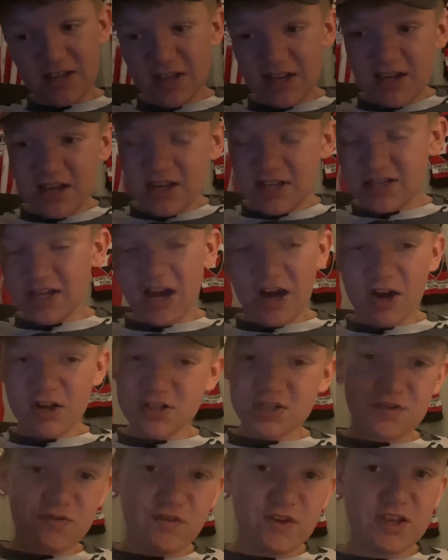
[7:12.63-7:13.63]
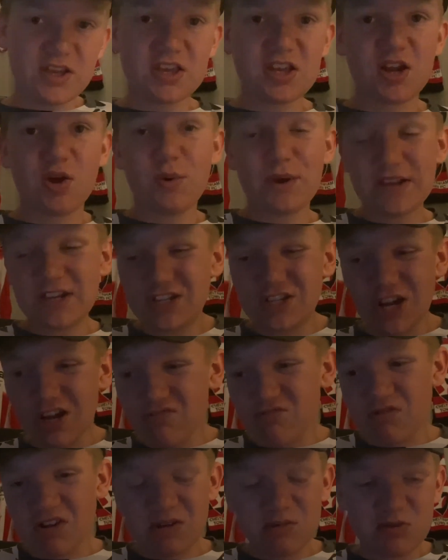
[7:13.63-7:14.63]
yeah, I just think, you know, in
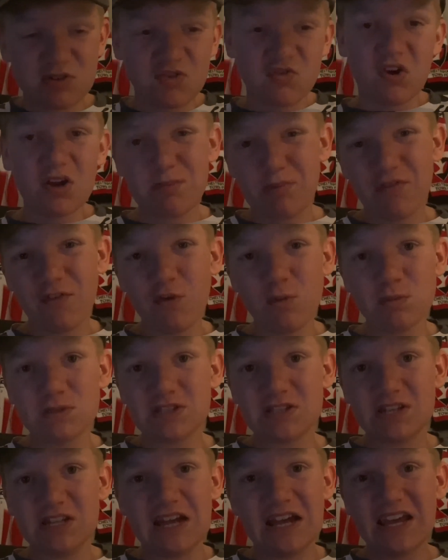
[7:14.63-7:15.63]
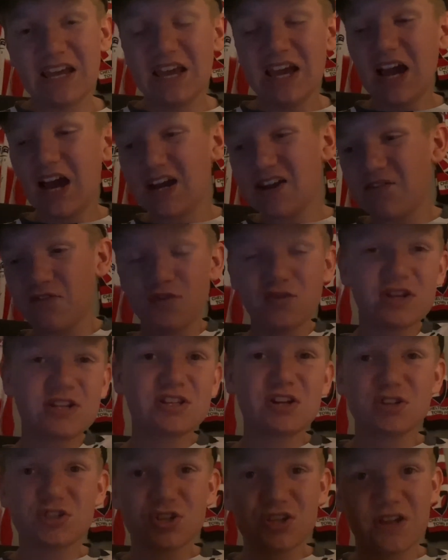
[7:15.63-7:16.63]
general, it was a great performance today. And I've already
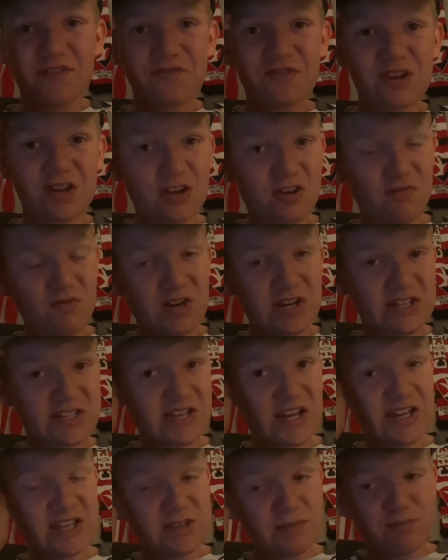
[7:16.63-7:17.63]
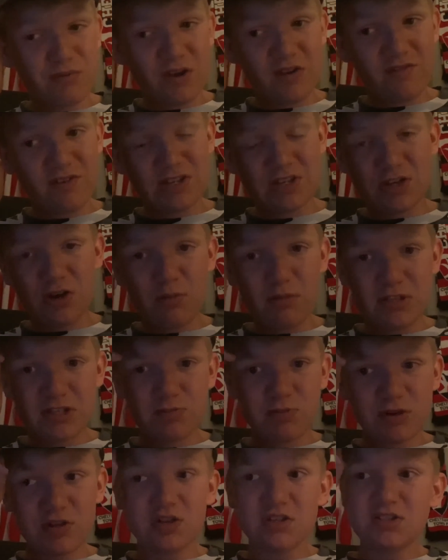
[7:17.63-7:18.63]
touched on everything I can really say in the previous comments,
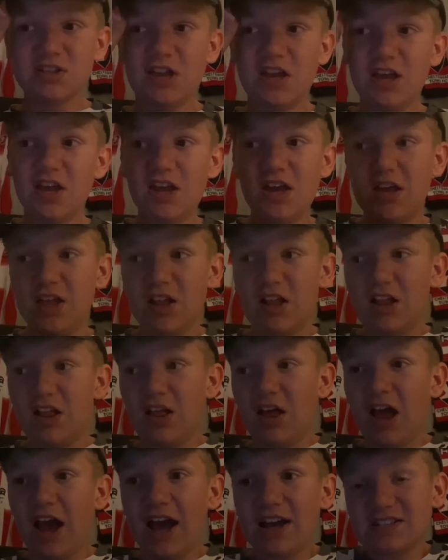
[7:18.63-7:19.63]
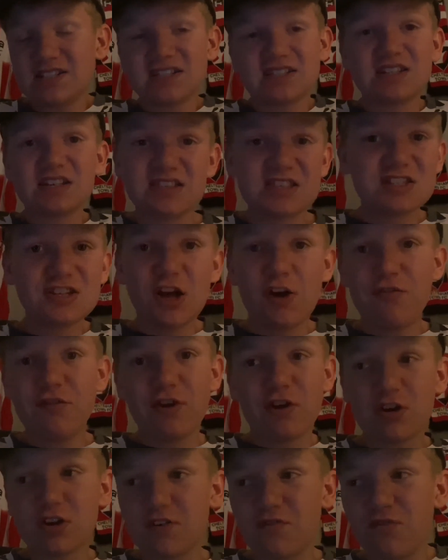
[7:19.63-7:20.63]
because, as I said, there's nothing
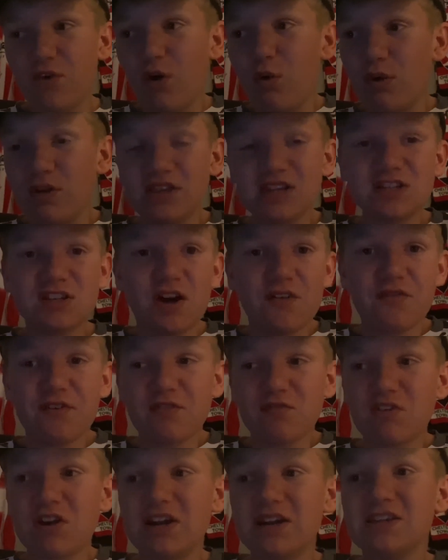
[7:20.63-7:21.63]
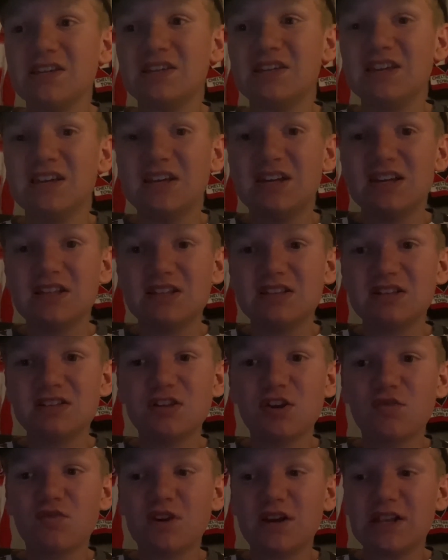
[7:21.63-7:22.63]
I could fault, and there's
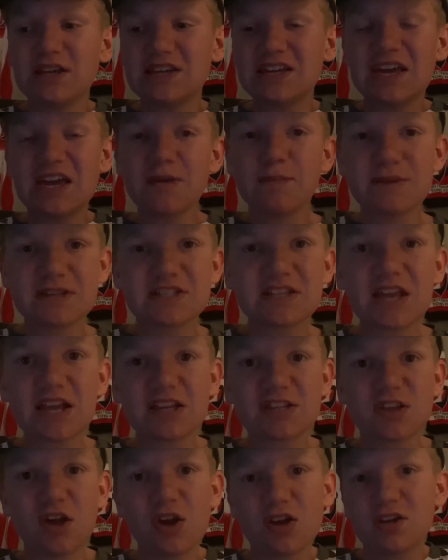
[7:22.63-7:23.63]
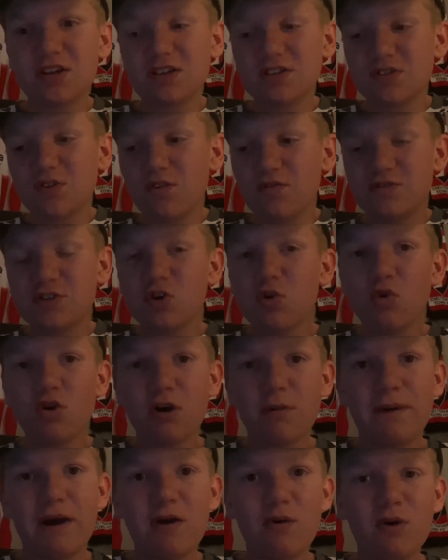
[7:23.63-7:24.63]
no really key mistakes that I can sort of talk
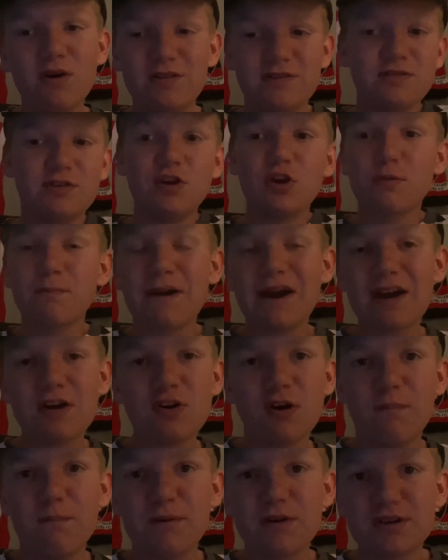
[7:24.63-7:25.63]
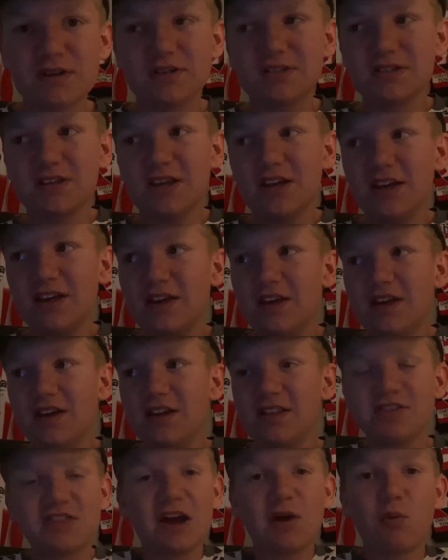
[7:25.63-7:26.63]
about and look back on, because
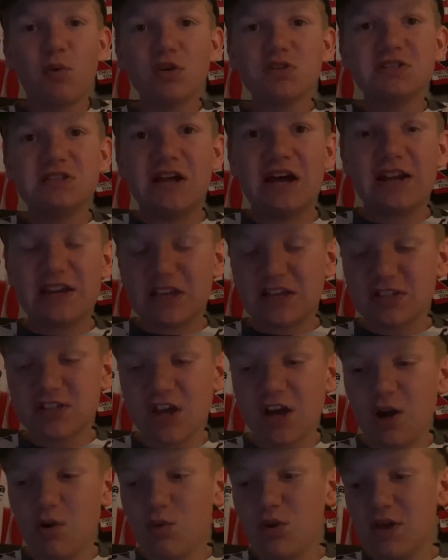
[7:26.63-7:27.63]
there wasn't any. So